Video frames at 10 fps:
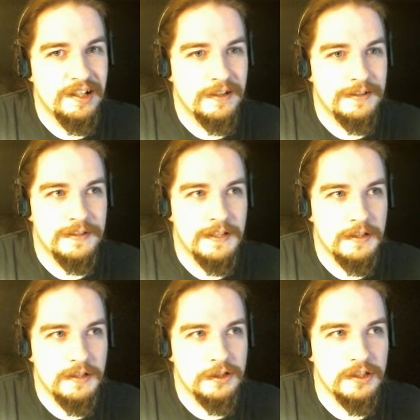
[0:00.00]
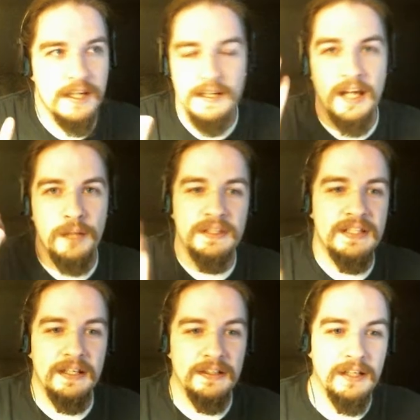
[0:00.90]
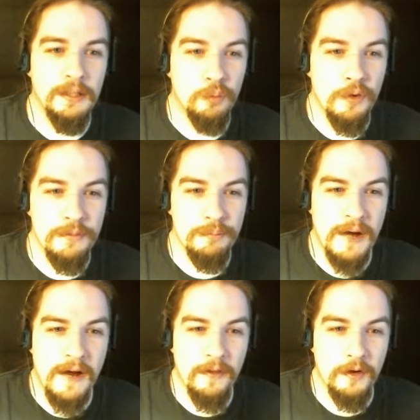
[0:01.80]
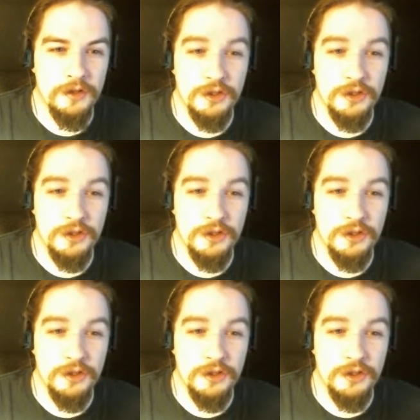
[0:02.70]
So it's like you could just hit enemies that it wouldn't bother